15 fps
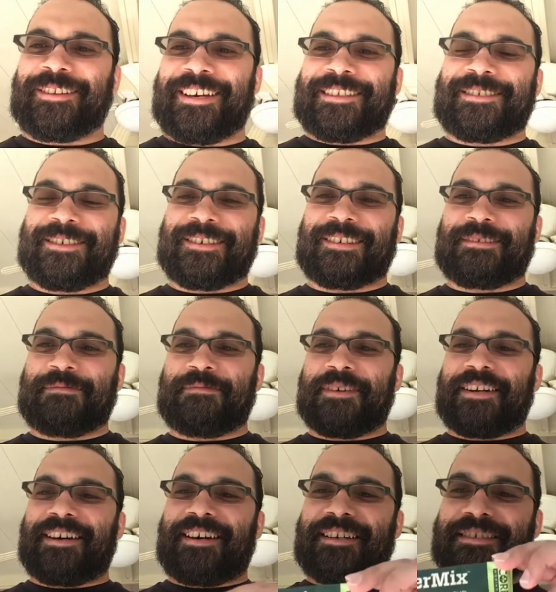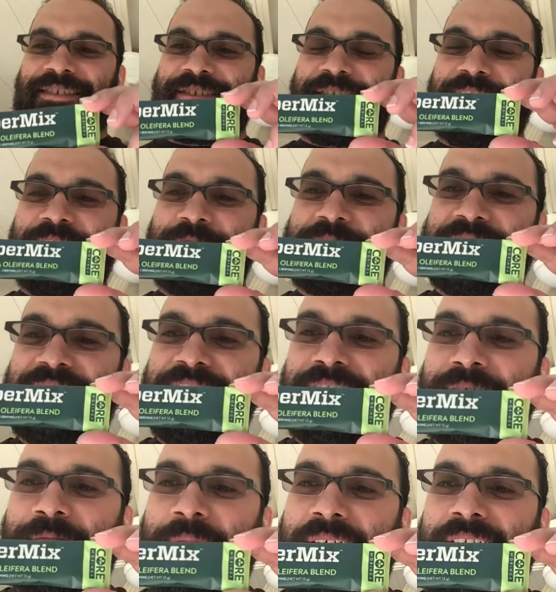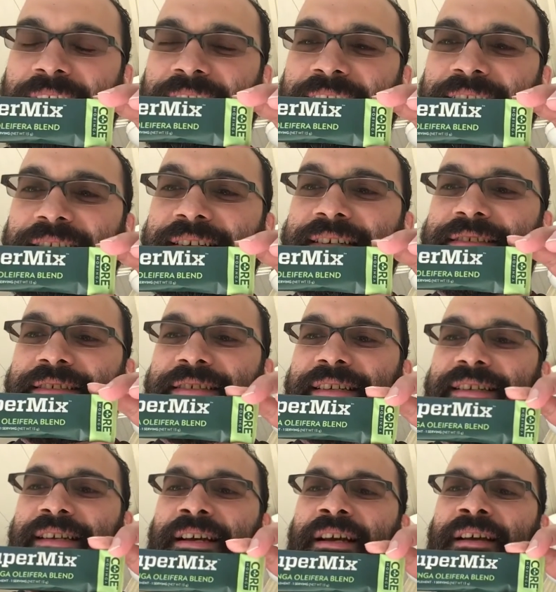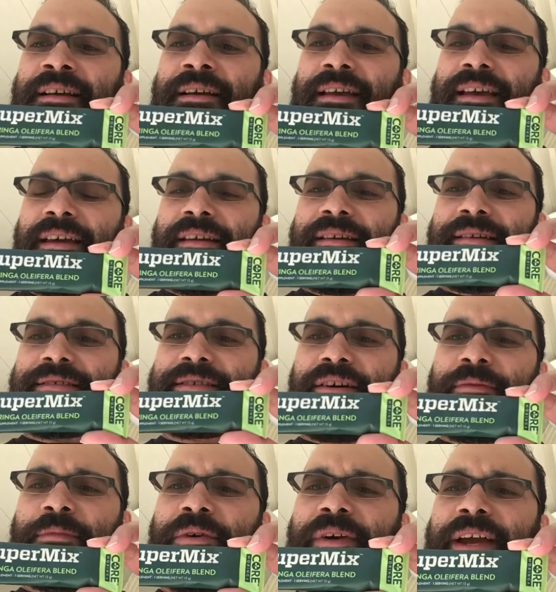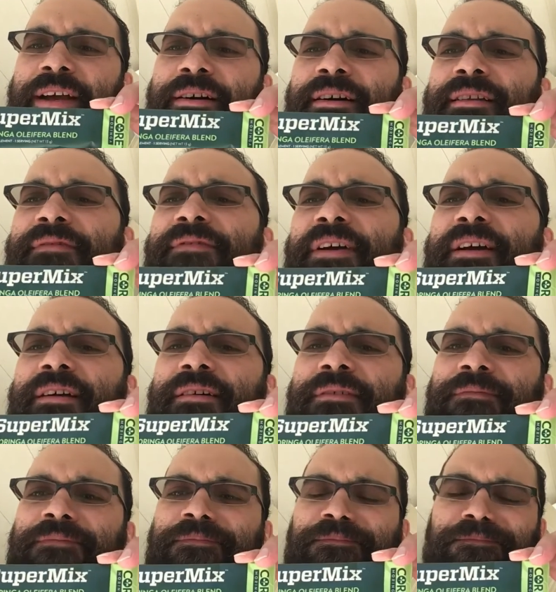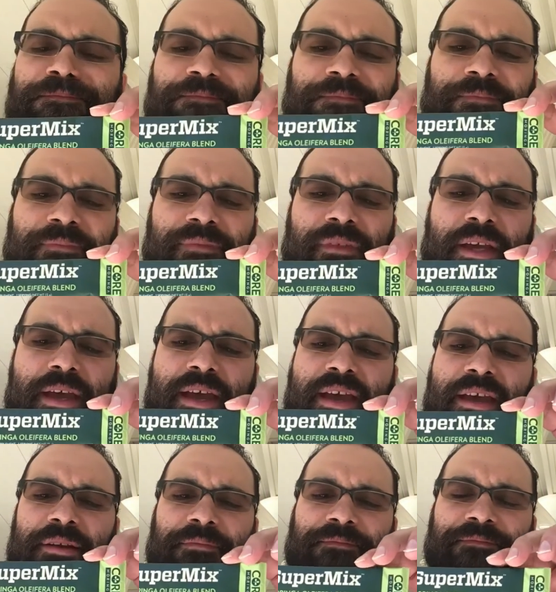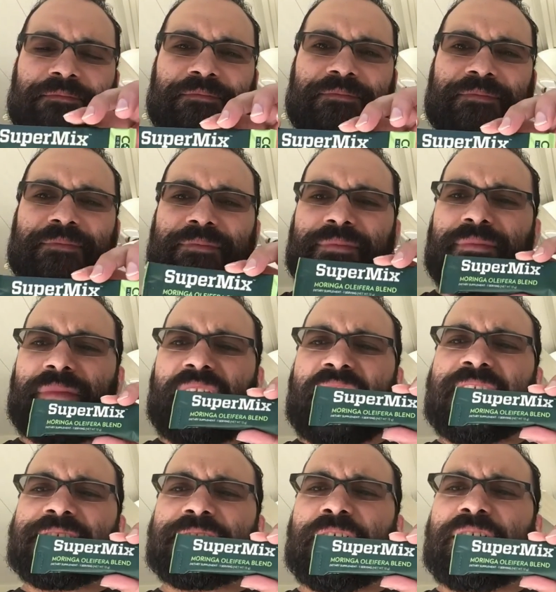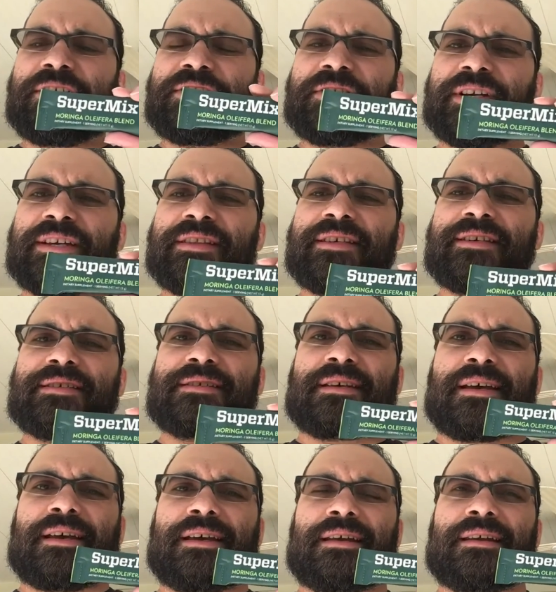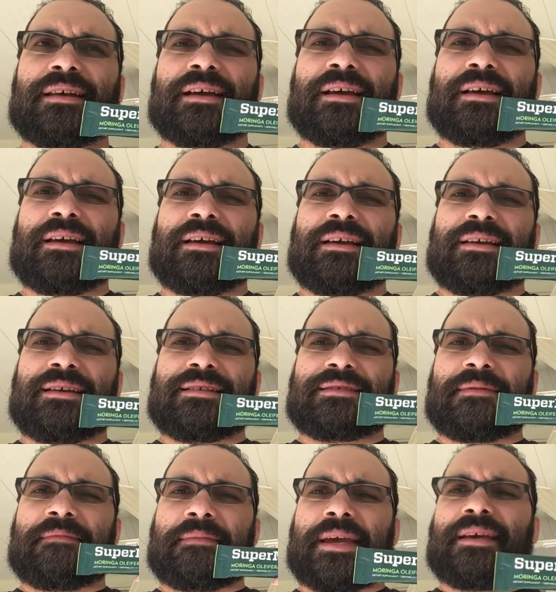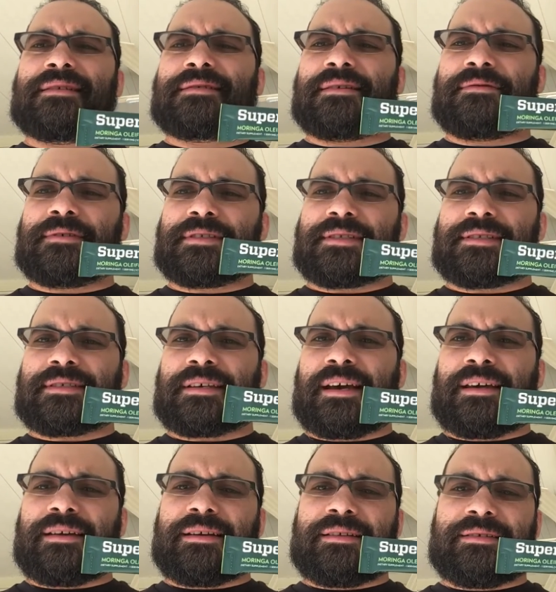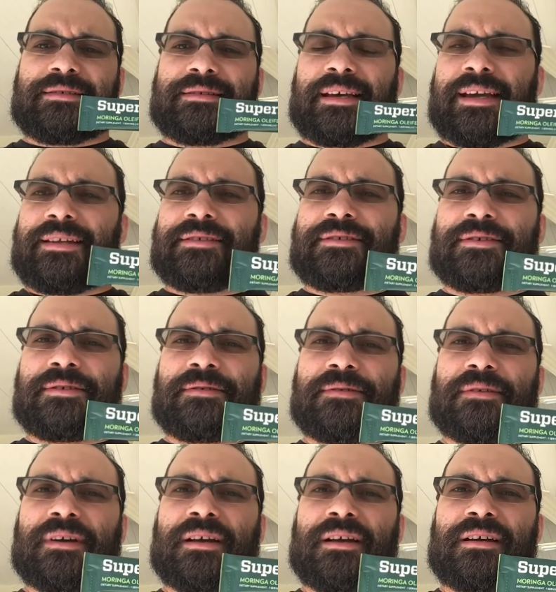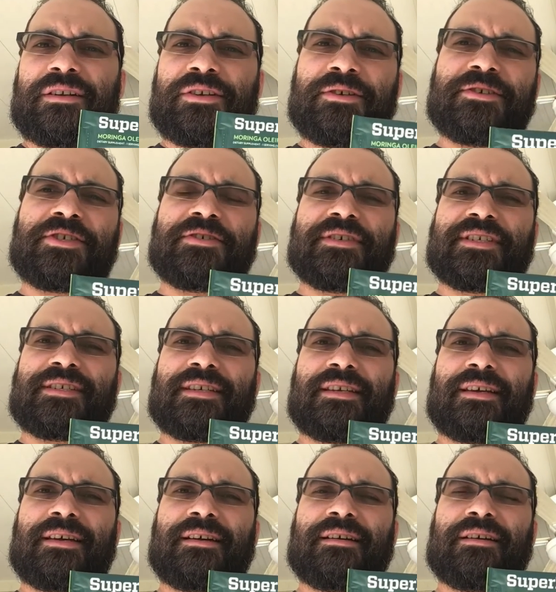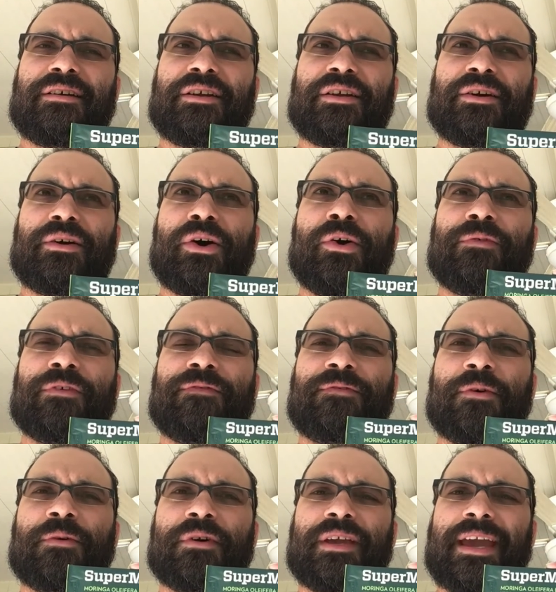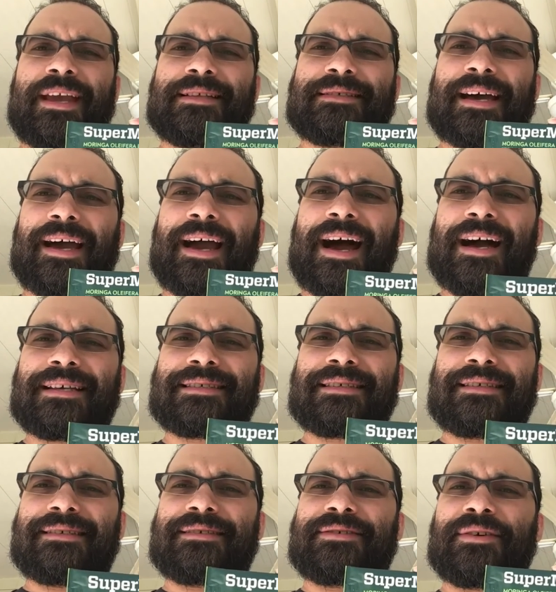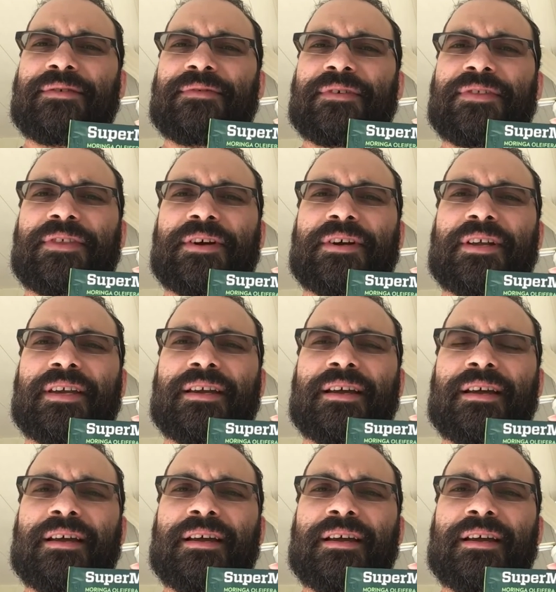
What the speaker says: that took, but so it comes in a little pack like this, and it's called Moringa Olifera. And I started drinking this, and it's amazing what's inside here. There's 92 nutrients in here, over 40 antioxidants, over 30